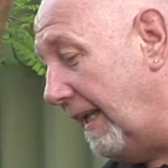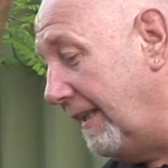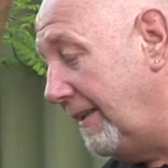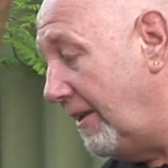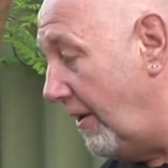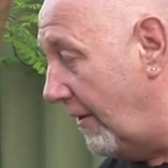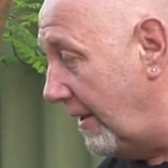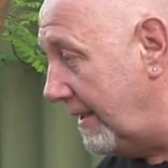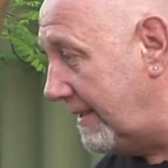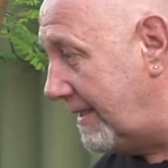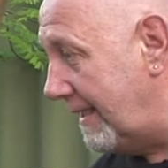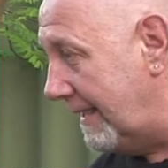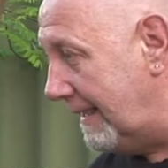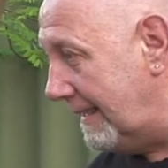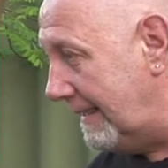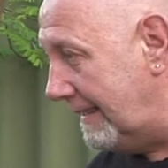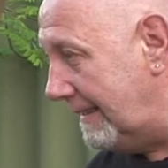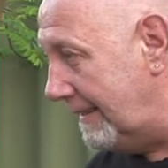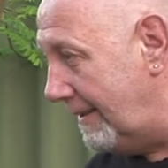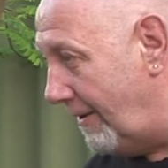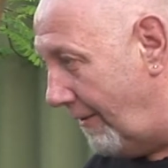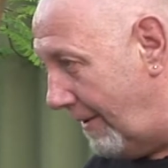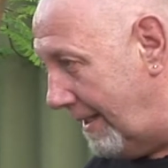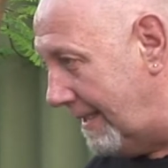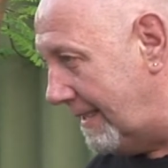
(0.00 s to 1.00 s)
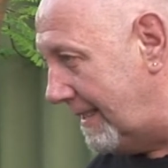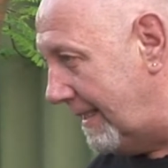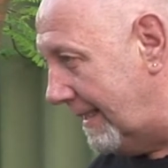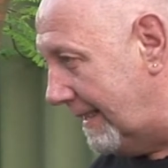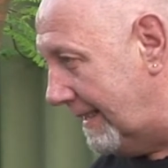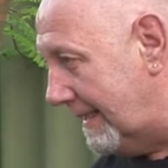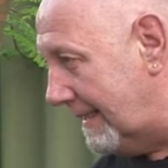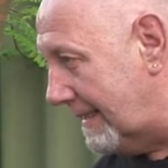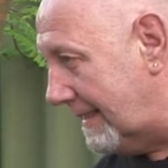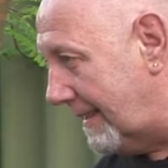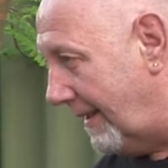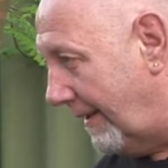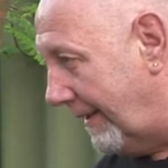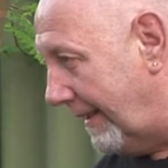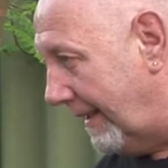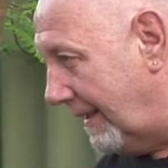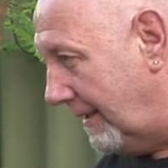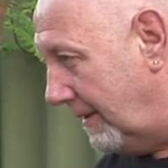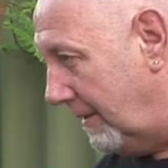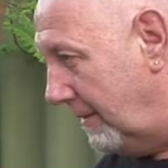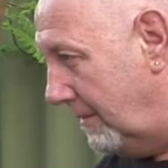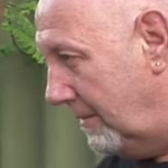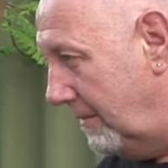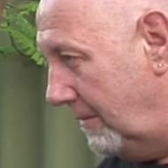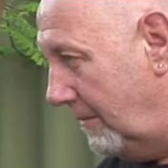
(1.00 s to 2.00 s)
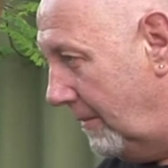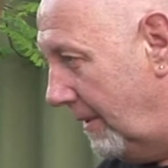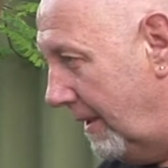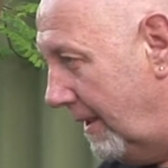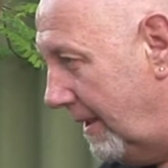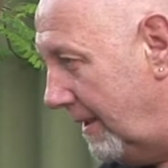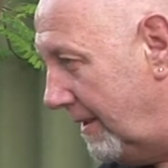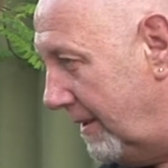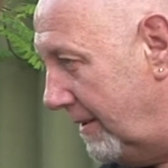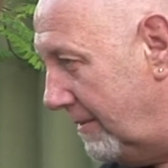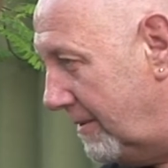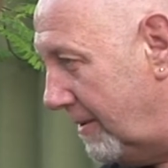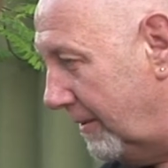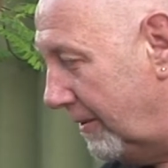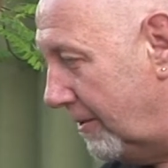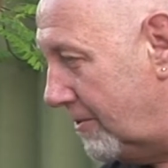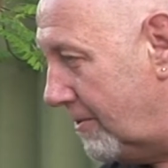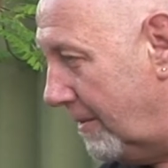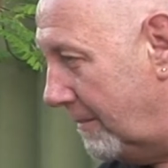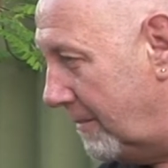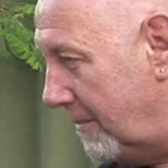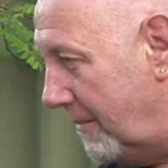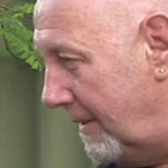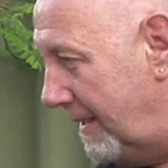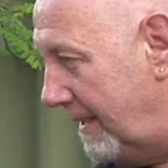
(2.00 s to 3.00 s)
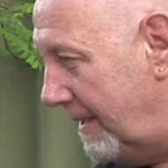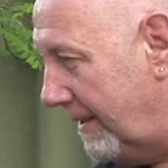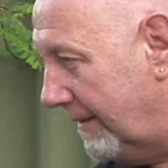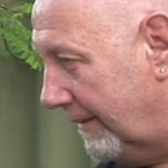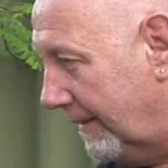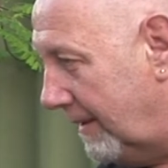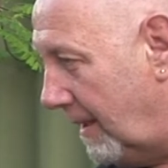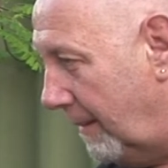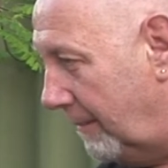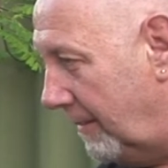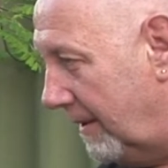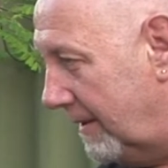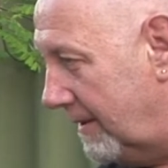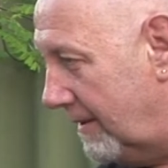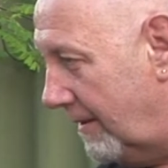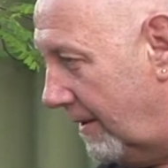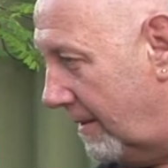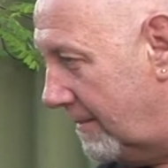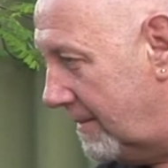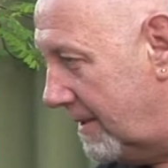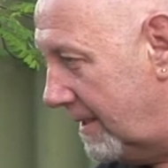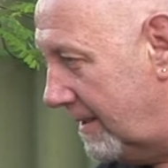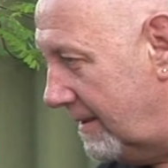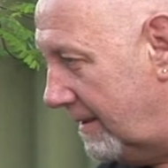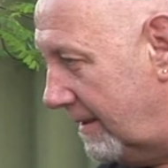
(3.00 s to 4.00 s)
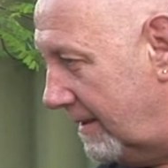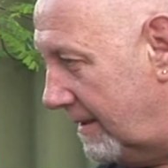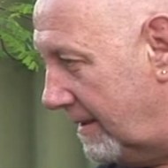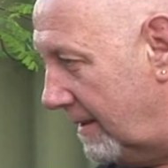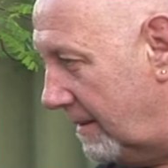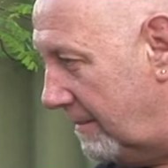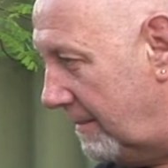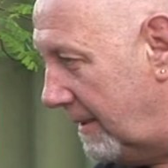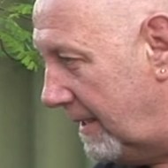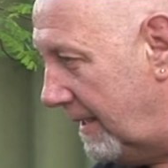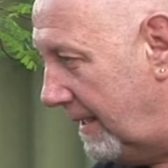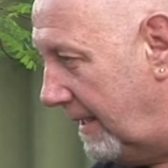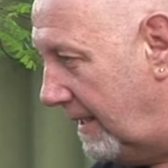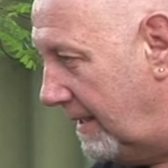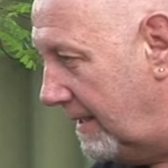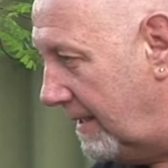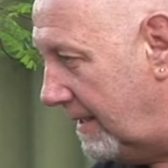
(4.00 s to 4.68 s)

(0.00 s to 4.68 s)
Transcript: 1990s, I think you took a trip to India a couple of times, did you? You did a bit in India?